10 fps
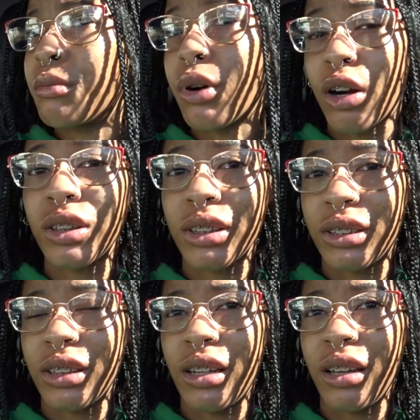
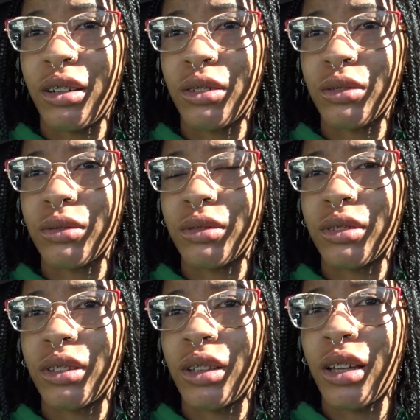Burlington now
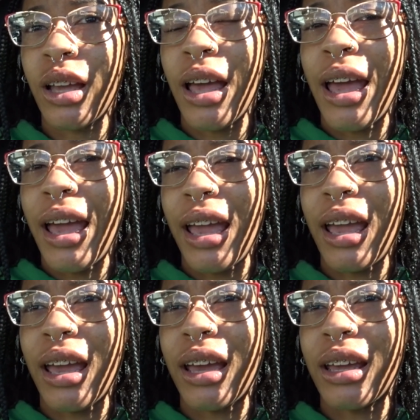
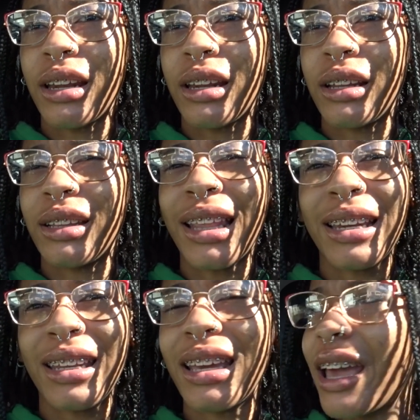and
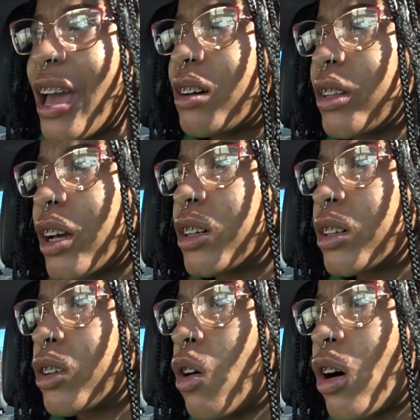they did have like
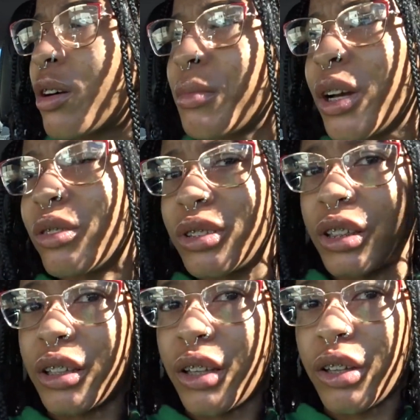a car
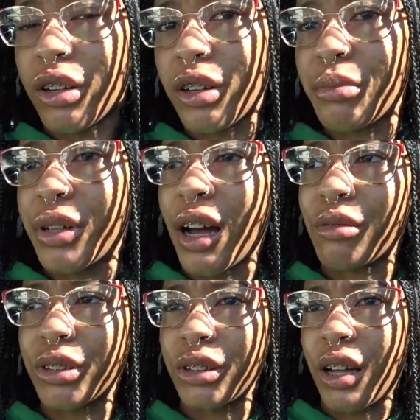mount in here but
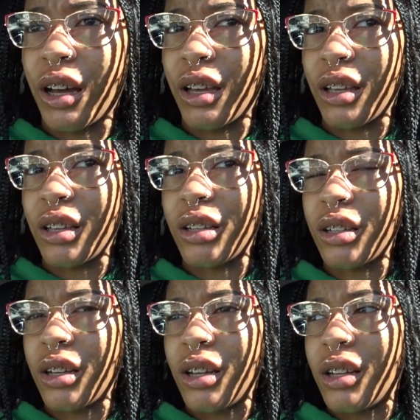i was like
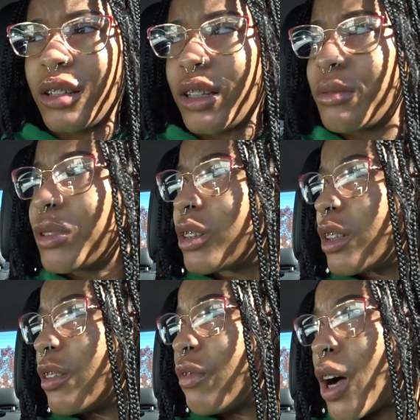let me
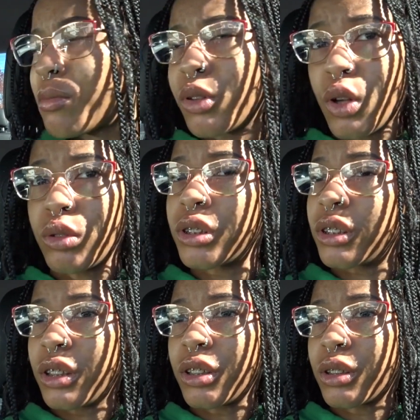see if Five Below
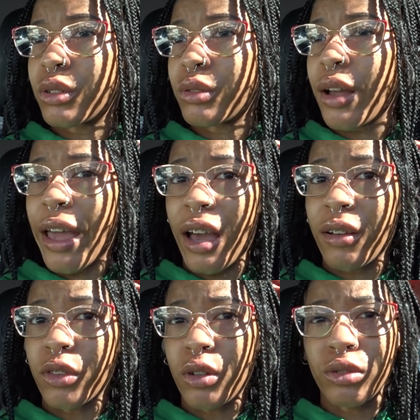still
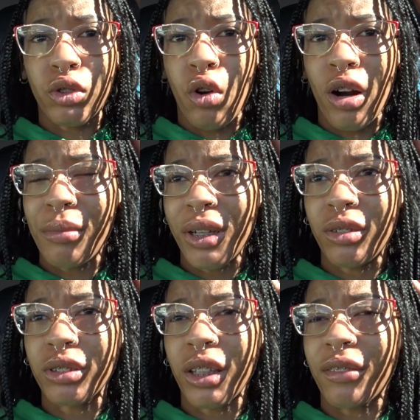have those car
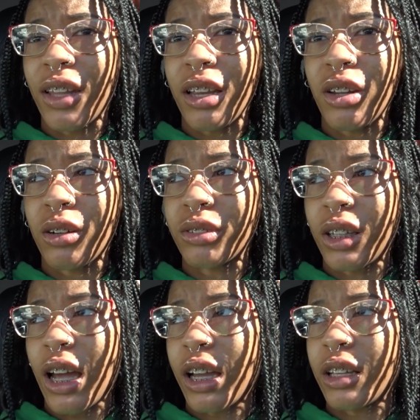mounts. If they don't,
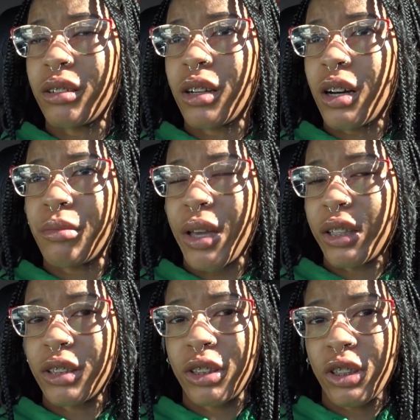then I come
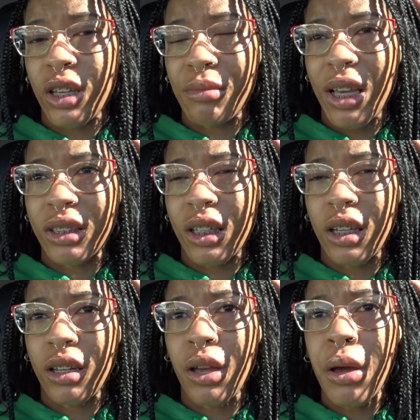back to TJ Maxx
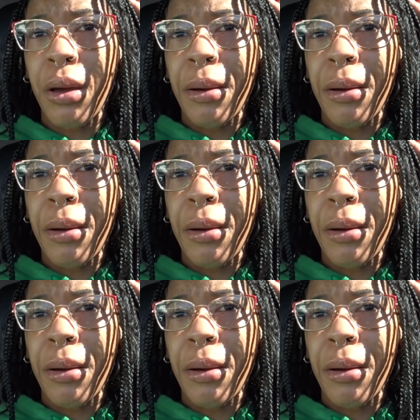and get it.